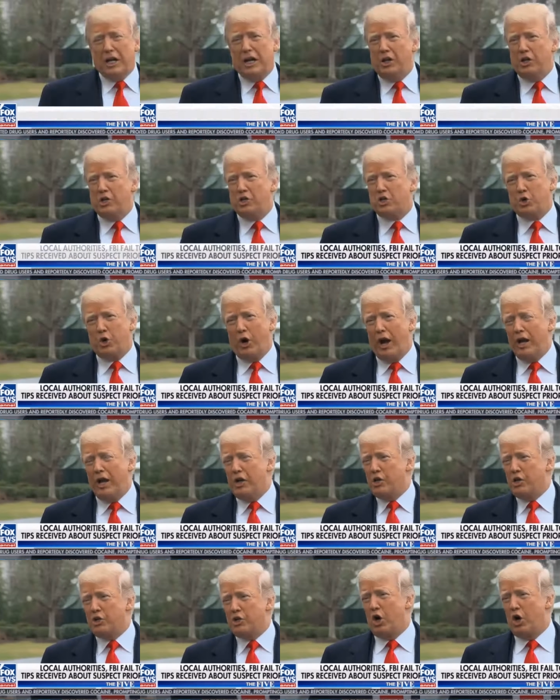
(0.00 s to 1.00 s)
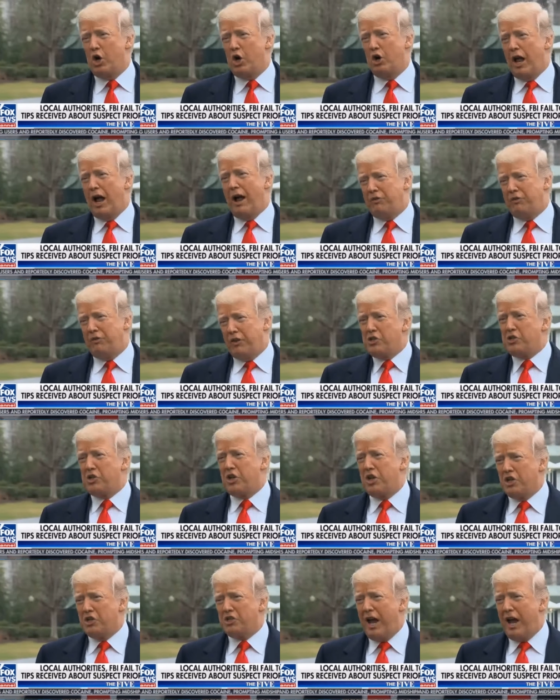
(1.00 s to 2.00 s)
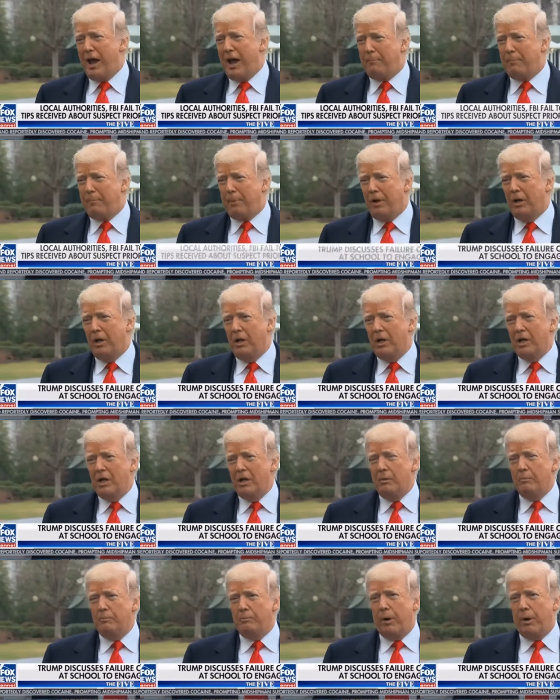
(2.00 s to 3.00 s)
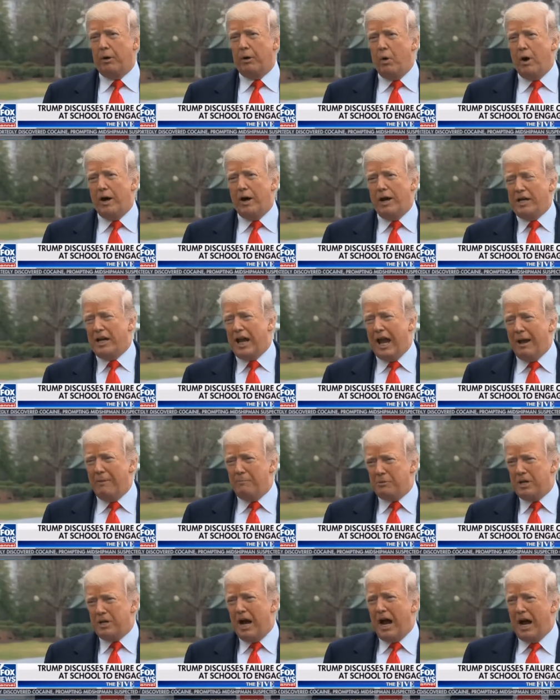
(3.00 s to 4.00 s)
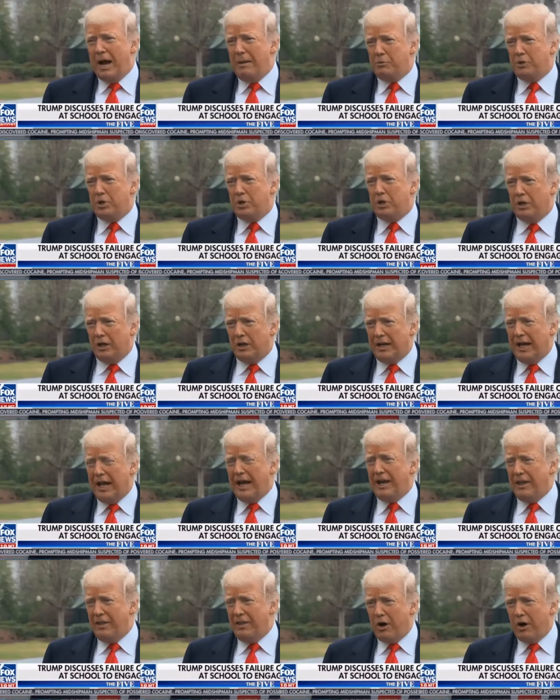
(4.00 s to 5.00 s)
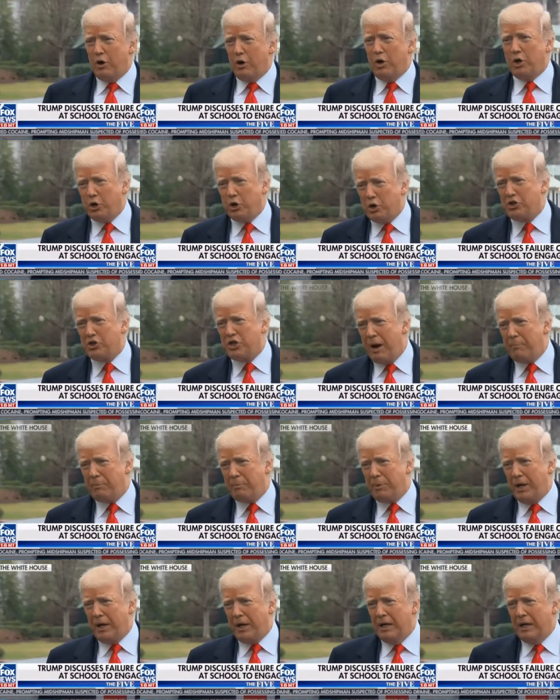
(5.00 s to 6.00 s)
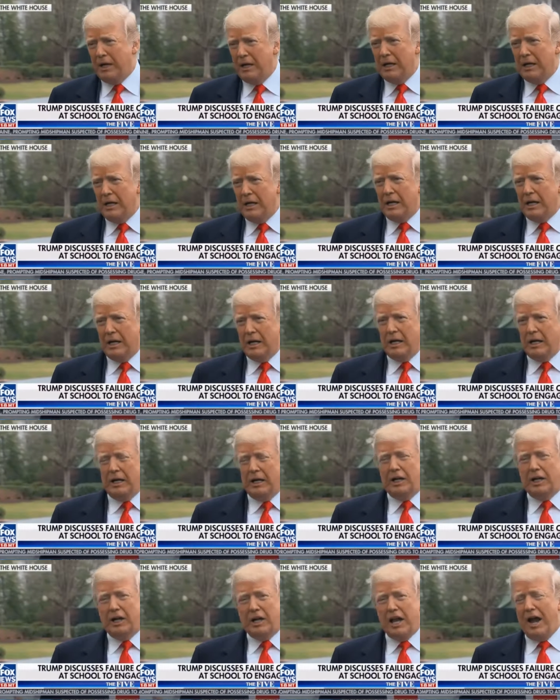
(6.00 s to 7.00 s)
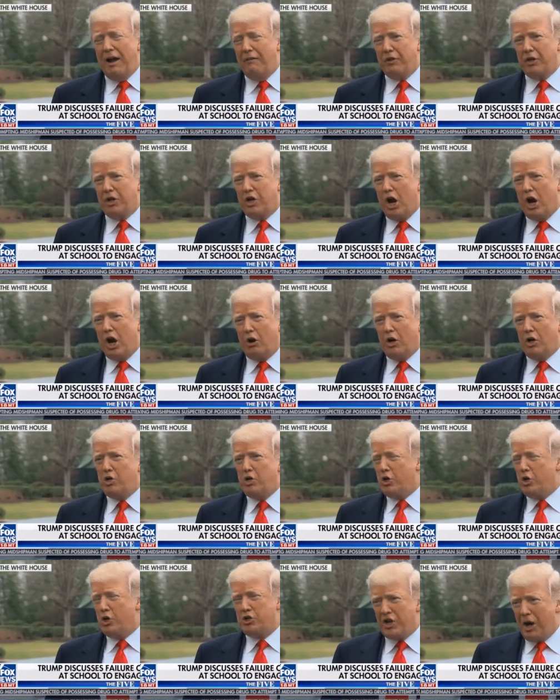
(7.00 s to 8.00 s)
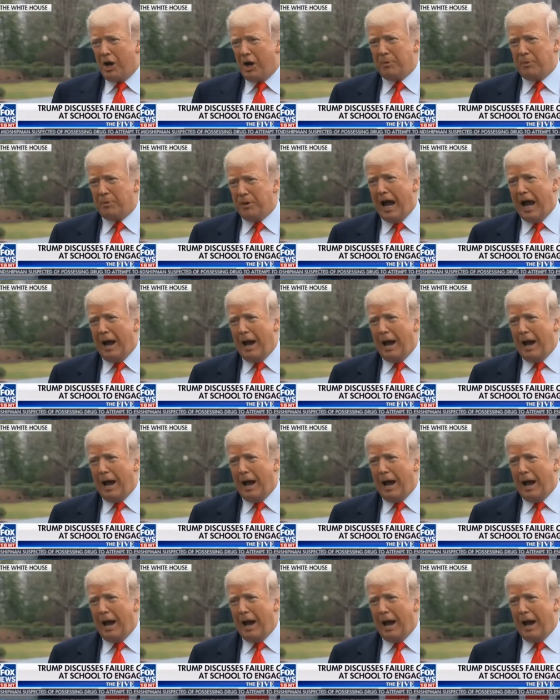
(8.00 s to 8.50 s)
He's trained his whole life. There's an example. But when it came time to get in there and do something, he didn't have the courage or something